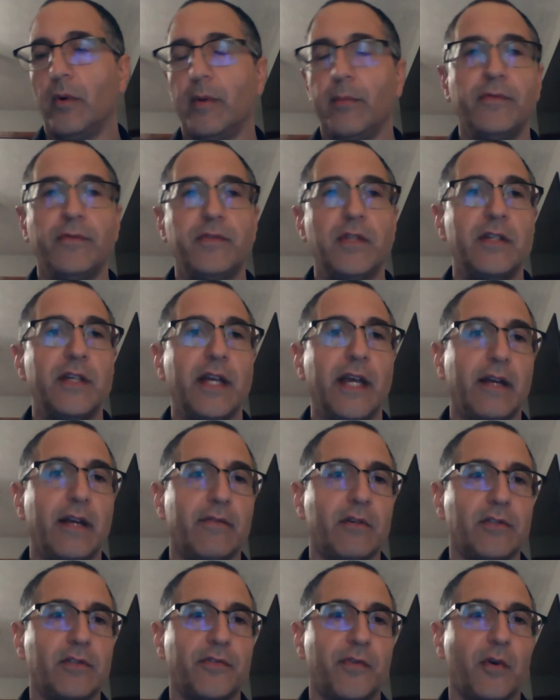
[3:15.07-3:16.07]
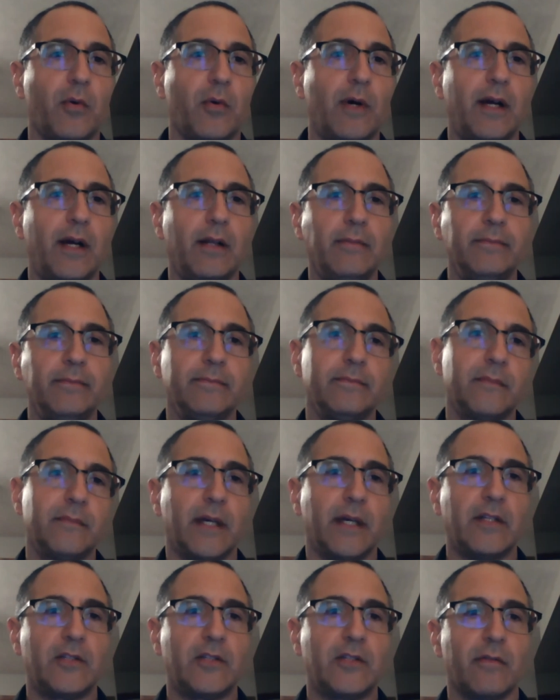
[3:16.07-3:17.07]
We moved to Danvers for a while.
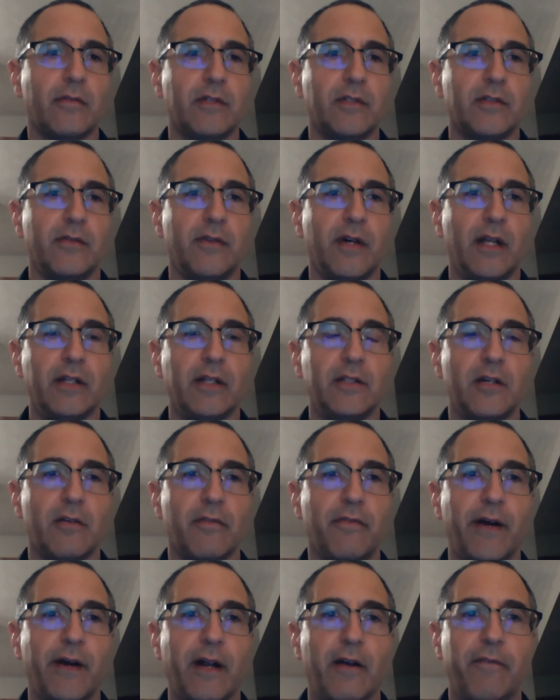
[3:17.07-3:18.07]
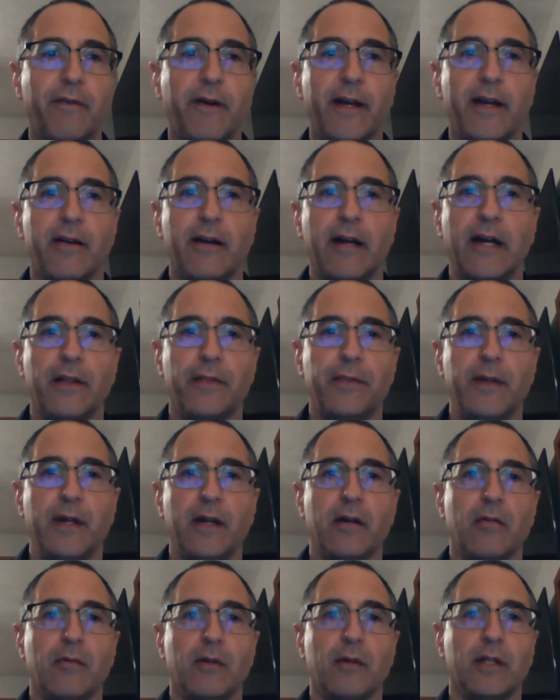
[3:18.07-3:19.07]
I served as a volunteer firefighter out
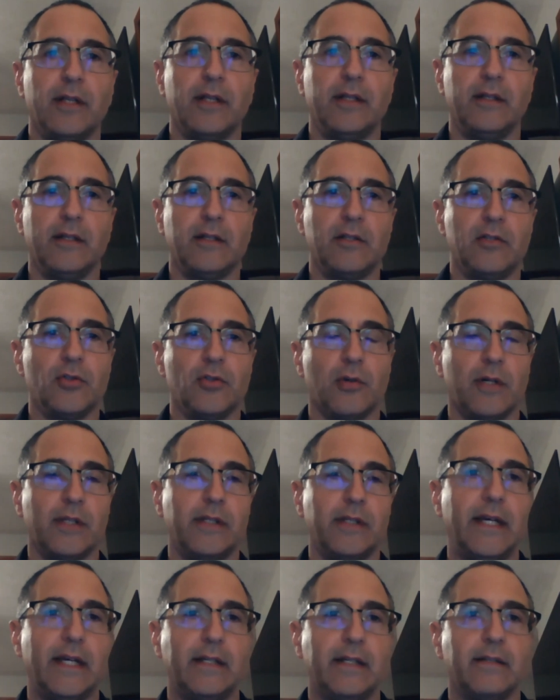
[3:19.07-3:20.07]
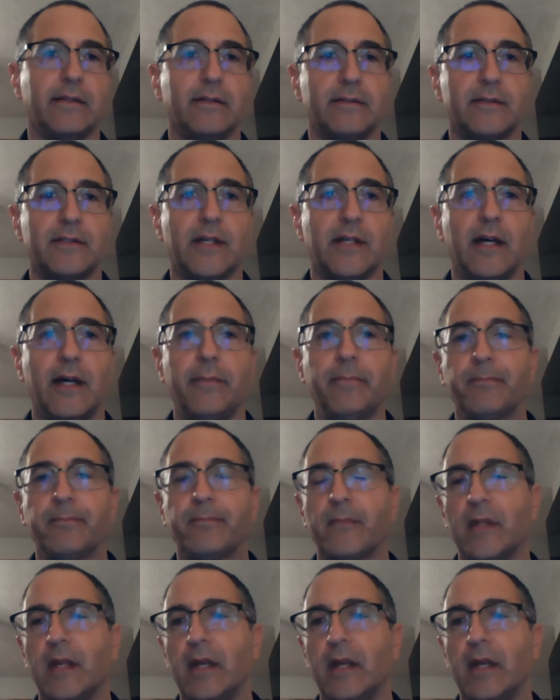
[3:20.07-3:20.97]
there, really enjoyed that time.